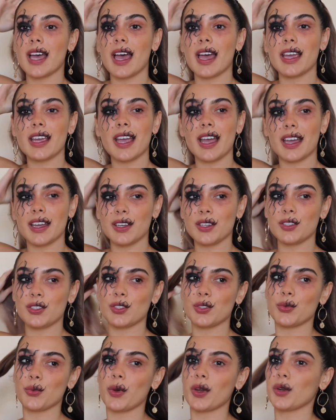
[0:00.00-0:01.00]
I kind of
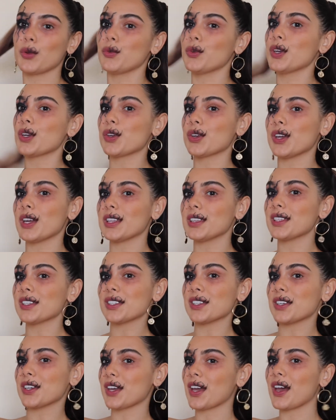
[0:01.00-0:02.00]
just want to recreate this
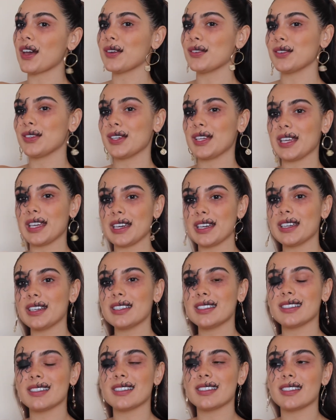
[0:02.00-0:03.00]
look every year
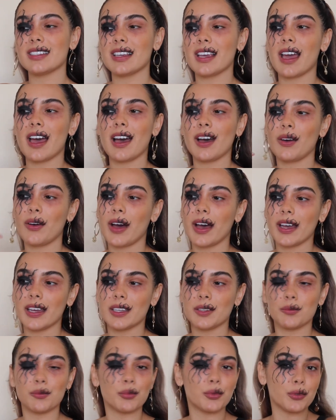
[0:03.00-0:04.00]
and just see how I
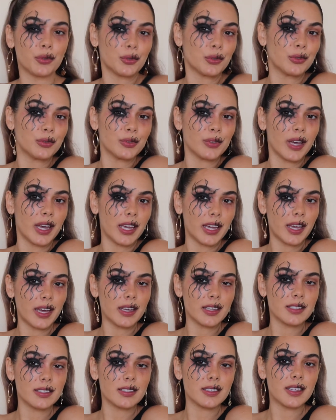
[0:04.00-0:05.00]
improve, I
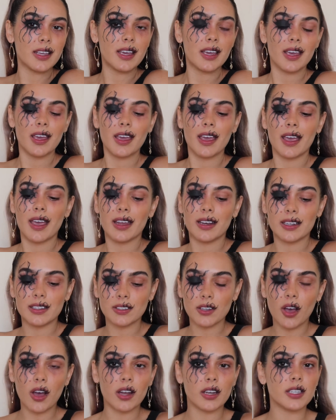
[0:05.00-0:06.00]
guess. And it's
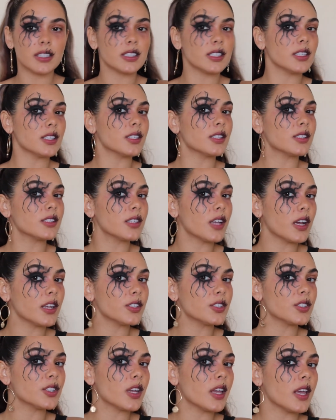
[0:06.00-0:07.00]
honestly
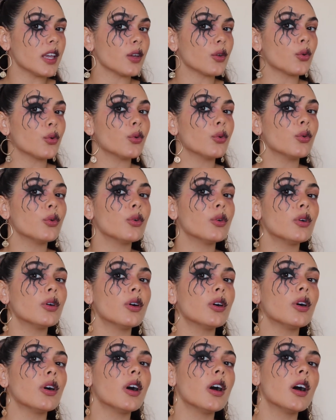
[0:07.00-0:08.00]
such a
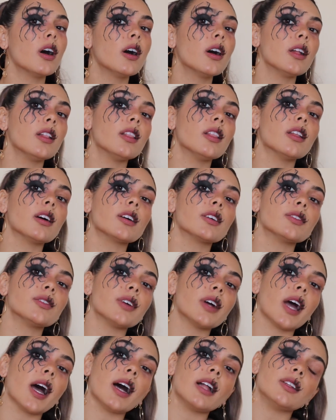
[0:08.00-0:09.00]
cool look
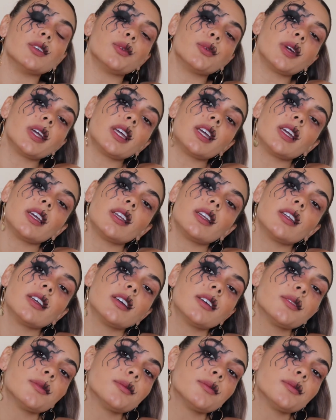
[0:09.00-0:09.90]
for Halloween.